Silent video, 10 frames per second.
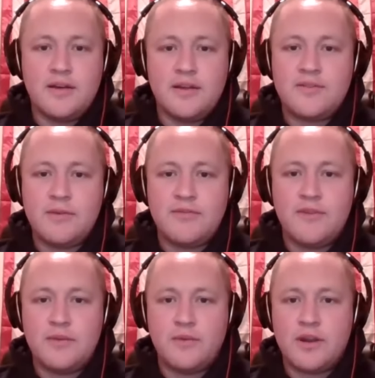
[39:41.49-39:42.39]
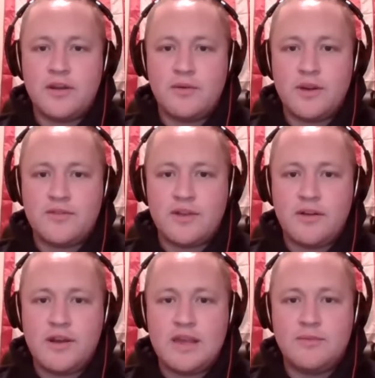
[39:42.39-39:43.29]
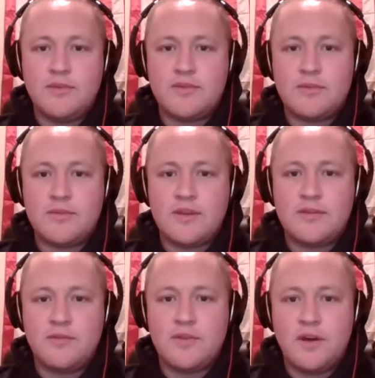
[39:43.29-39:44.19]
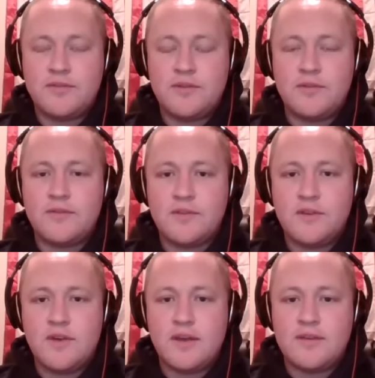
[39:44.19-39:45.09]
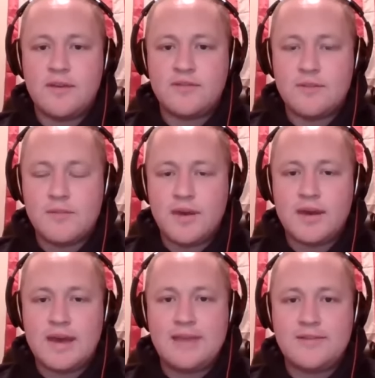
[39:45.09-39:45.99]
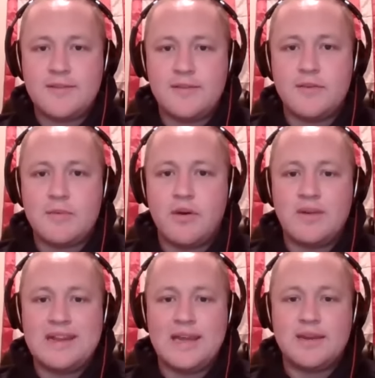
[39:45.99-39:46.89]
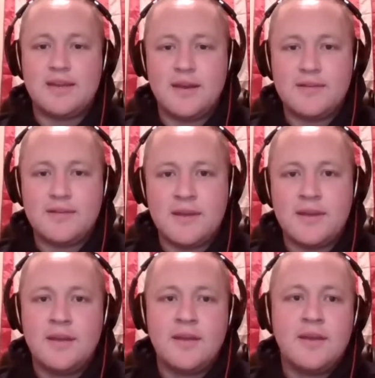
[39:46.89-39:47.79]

It should be fun. We're gonna stick around and keep doing some of this stuff through the offseason so that you guys have some ACC football-related content